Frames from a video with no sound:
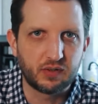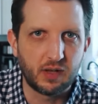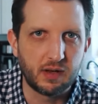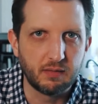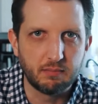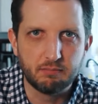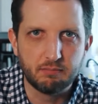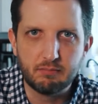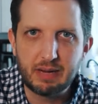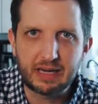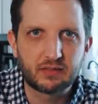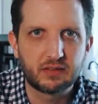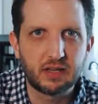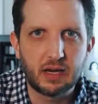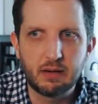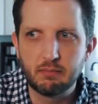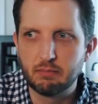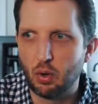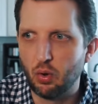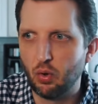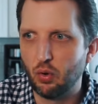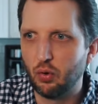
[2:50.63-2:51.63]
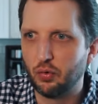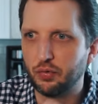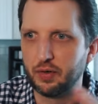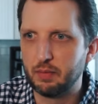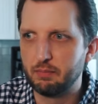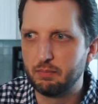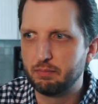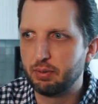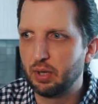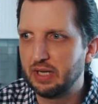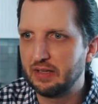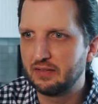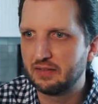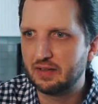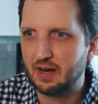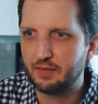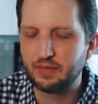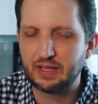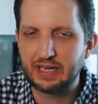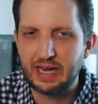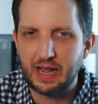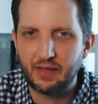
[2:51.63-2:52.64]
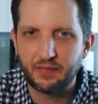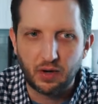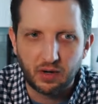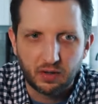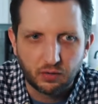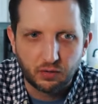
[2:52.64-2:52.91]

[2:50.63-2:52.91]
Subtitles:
and mixing bowls and putting stuff together